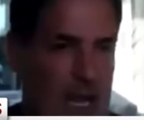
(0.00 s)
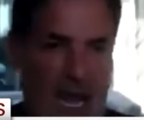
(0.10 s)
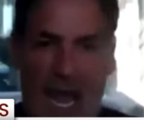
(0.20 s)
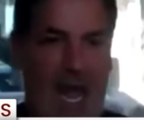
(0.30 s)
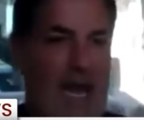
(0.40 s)

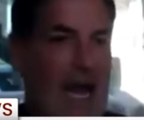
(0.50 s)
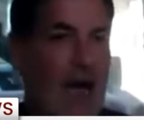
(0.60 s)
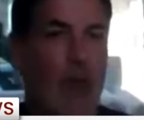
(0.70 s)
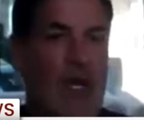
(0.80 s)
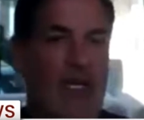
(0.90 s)
Hey, I
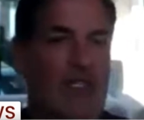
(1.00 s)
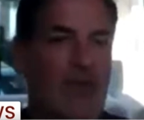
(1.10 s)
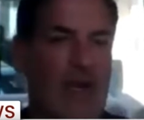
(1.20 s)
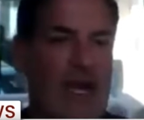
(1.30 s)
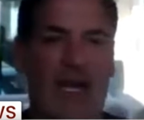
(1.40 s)
want to
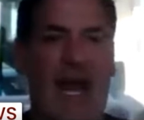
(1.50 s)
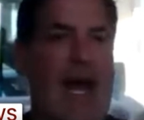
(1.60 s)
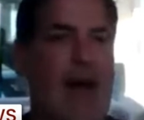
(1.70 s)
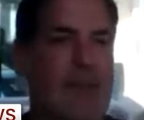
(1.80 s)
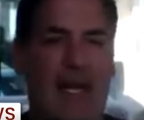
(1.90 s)
create an
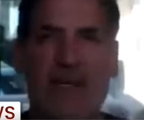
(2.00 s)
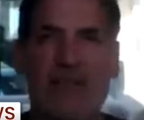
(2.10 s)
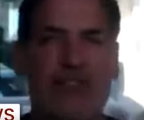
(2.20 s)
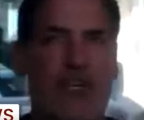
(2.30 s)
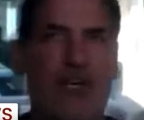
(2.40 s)
app
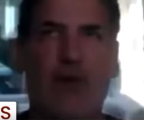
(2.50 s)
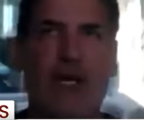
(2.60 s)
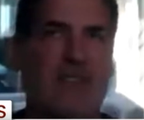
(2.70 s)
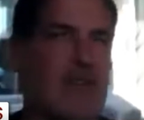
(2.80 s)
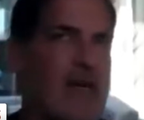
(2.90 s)
that
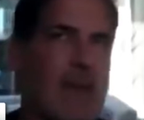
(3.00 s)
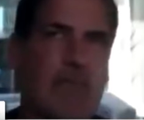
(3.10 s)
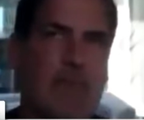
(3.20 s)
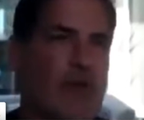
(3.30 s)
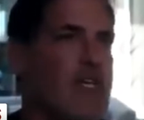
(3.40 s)
generates
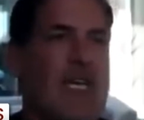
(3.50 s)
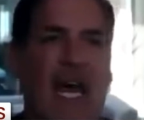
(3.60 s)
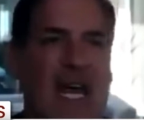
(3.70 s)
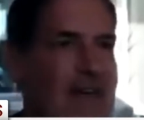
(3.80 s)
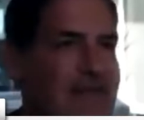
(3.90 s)
1 million
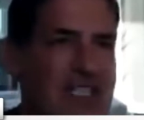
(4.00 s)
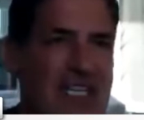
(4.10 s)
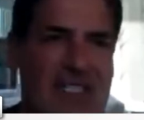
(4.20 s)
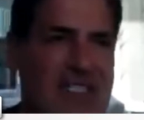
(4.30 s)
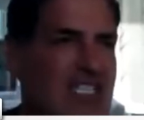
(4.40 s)

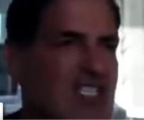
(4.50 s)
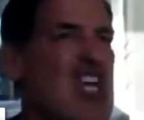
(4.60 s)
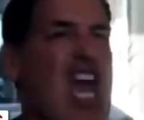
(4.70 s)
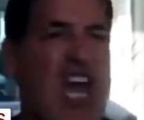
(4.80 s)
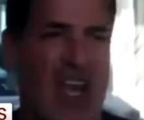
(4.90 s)
NFTs a
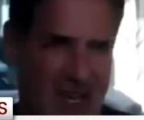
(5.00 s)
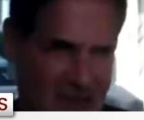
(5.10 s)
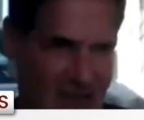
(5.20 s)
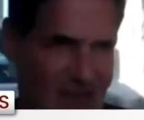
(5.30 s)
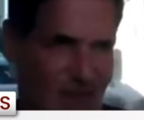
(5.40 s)
day,
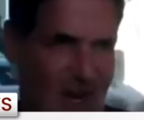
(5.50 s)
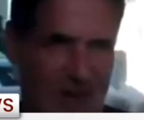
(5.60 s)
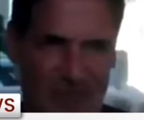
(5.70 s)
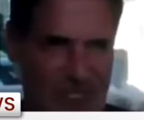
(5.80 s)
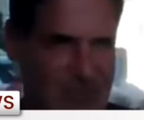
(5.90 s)

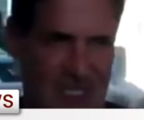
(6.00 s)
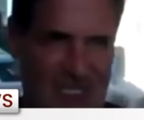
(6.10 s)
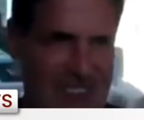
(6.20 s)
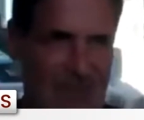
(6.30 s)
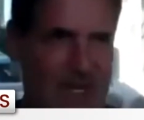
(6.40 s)
right? Just picking
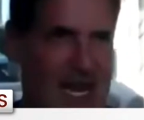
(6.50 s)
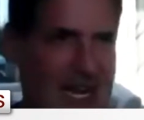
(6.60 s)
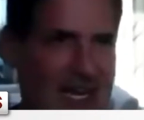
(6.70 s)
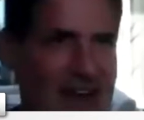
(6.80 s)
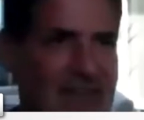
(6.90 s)
something out
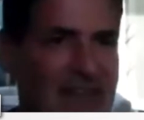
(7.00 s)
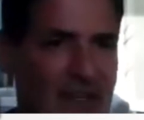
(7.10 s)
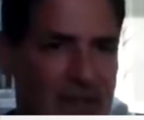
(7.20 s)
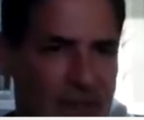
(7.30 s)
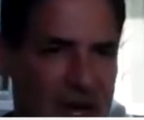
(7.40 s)
of left
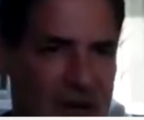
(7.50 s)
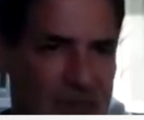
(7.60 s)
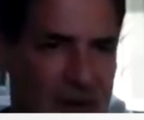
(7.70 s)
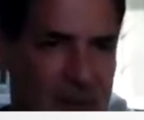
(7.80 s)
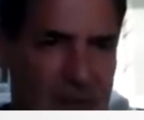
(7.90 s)
field, right?
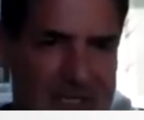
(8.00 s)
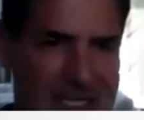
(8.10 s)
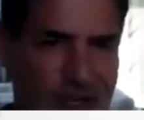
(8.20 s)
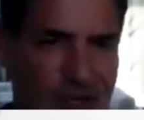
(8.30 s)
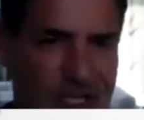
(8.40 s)
I'm not saying
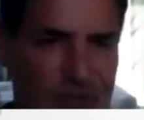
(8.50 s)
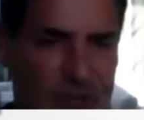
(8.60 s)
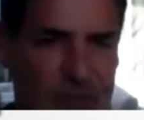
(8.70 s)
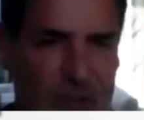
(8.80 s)
there is one.